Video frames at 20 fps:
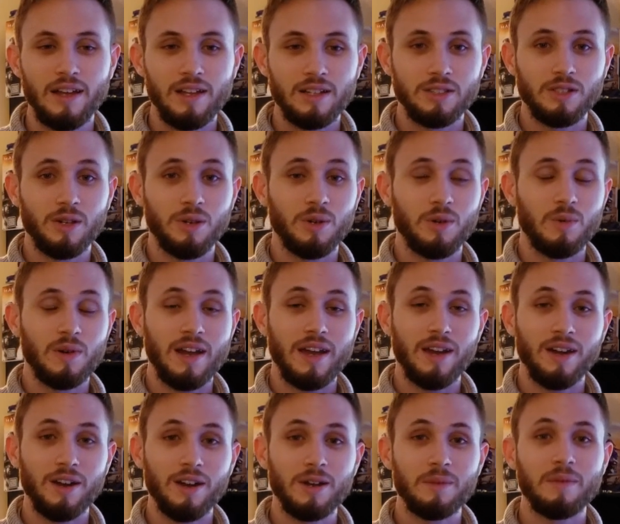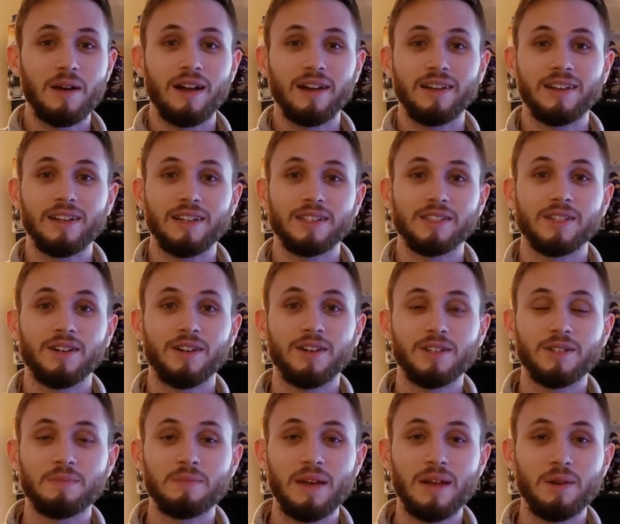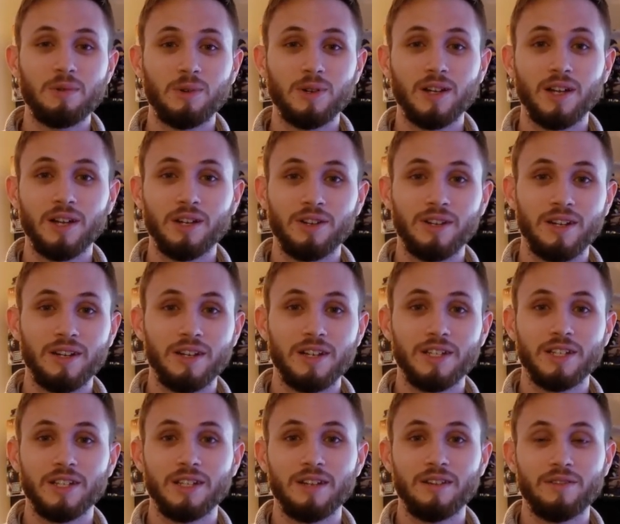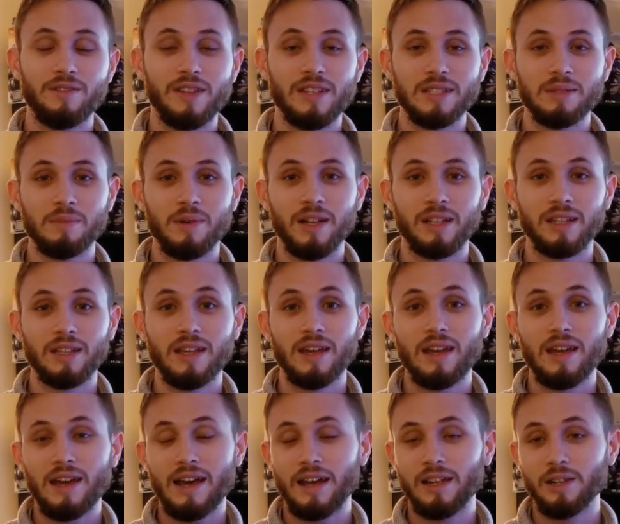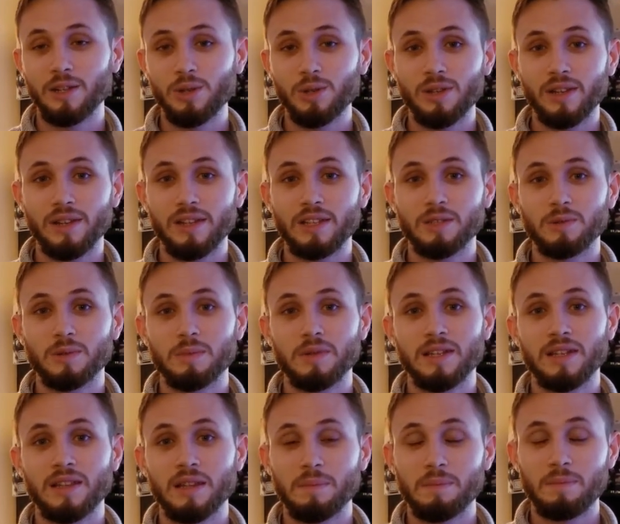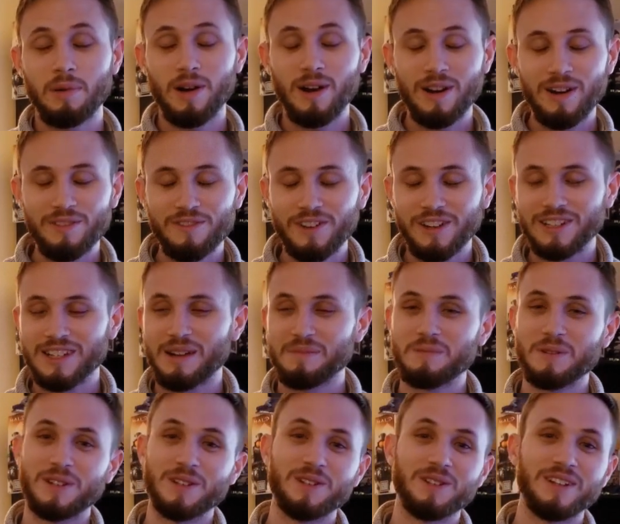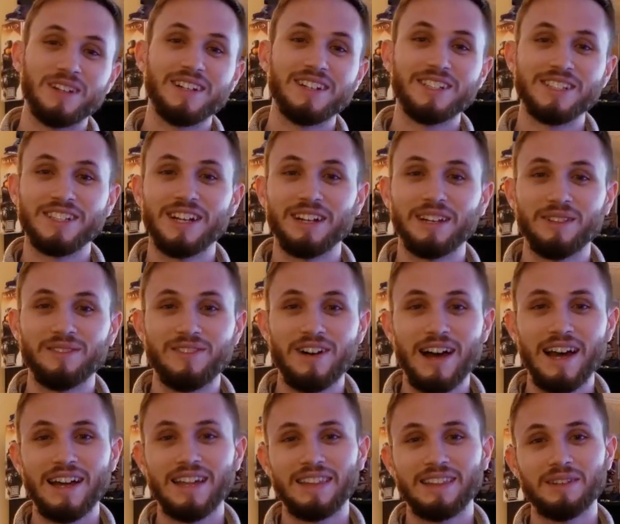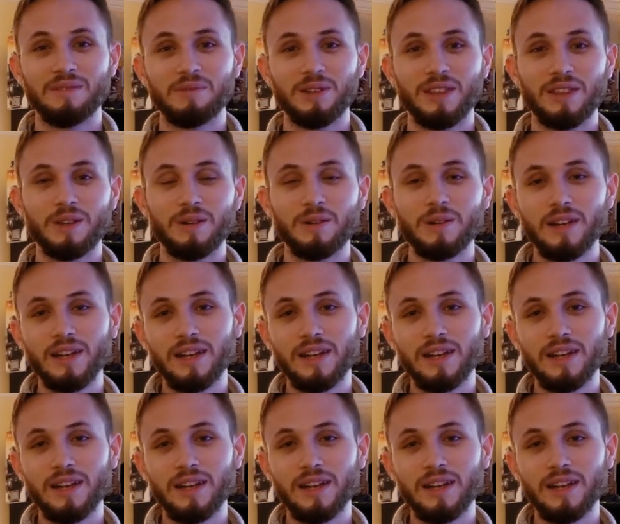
So when I heard about Kickstarter's Make 100 initiative this month, I knew that this would be the perfect opportunity to share Leviathan with you.